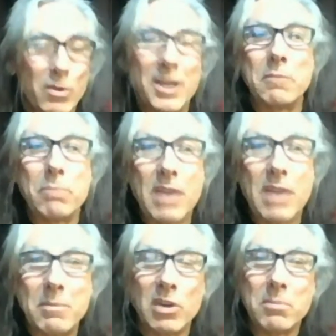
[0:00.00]
ready to pay
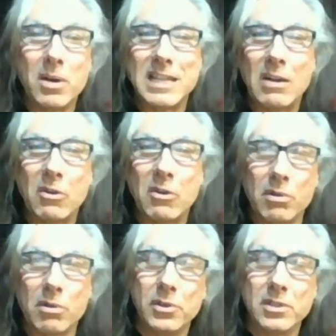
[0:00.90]
me $20 an hour
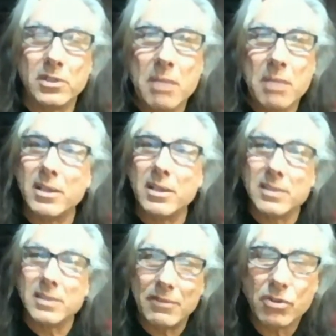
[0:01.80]
to work full time because
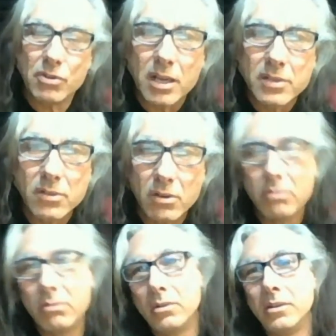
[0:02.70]
I have a truck. So